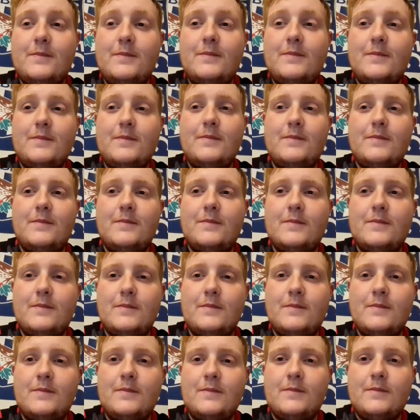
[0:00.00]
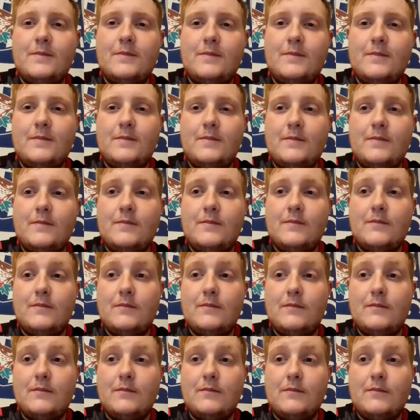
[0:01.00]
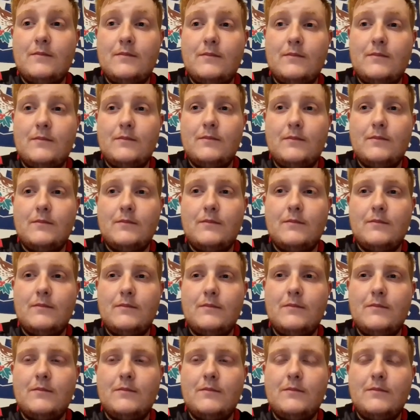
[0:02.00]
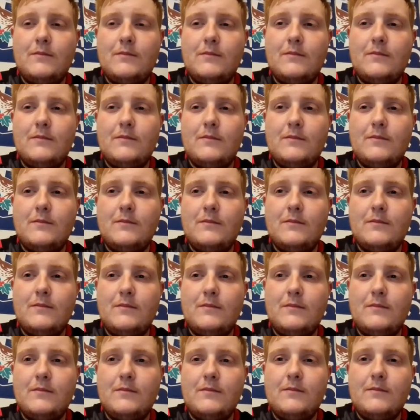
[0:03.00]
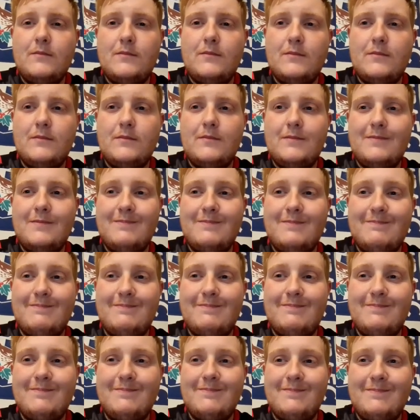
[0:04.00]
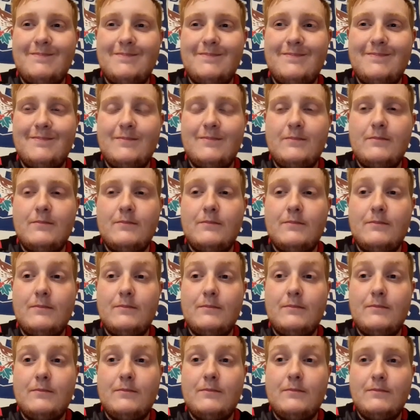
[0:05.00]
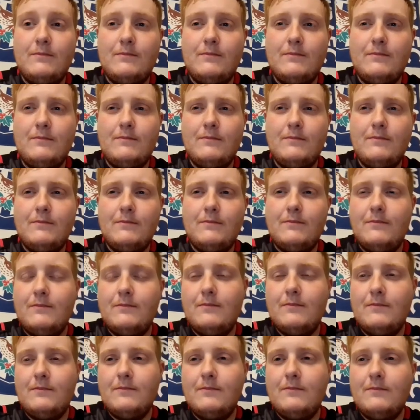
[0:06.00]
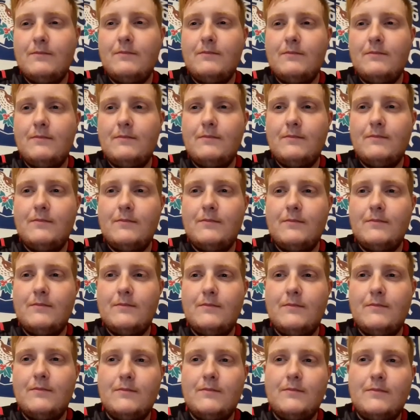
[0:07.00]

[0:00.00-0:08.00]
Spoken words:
The person shown says nothing.